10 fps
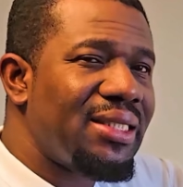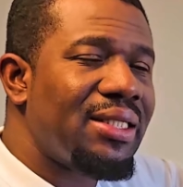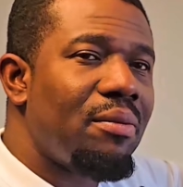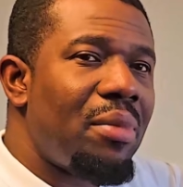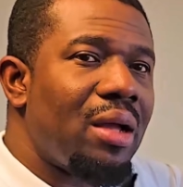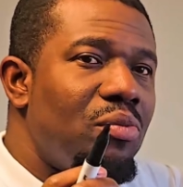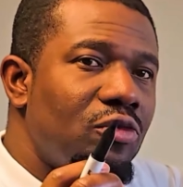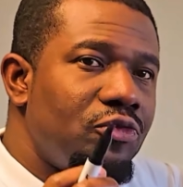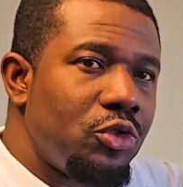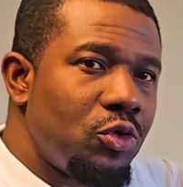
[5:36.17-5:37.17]
by
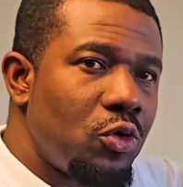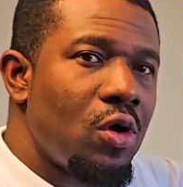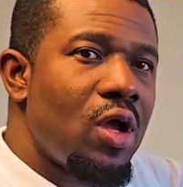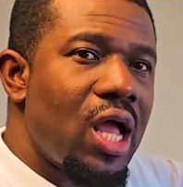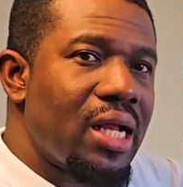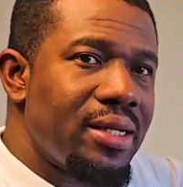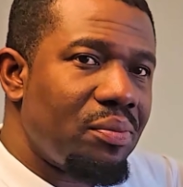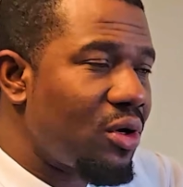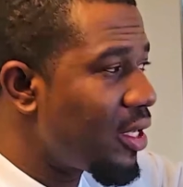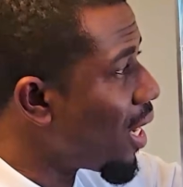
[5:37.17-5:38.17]
both you and the
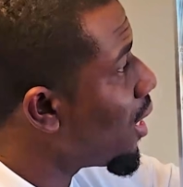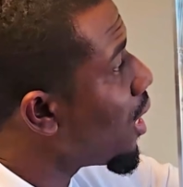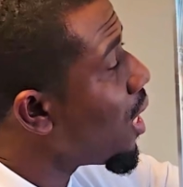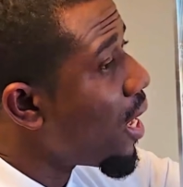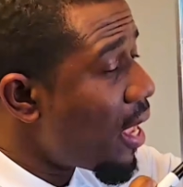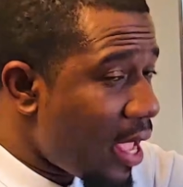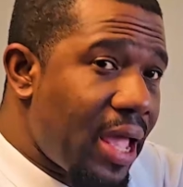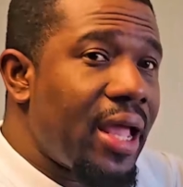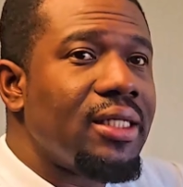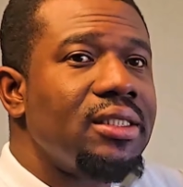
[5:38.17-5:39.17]
employer,
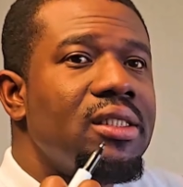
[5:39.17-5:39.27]
and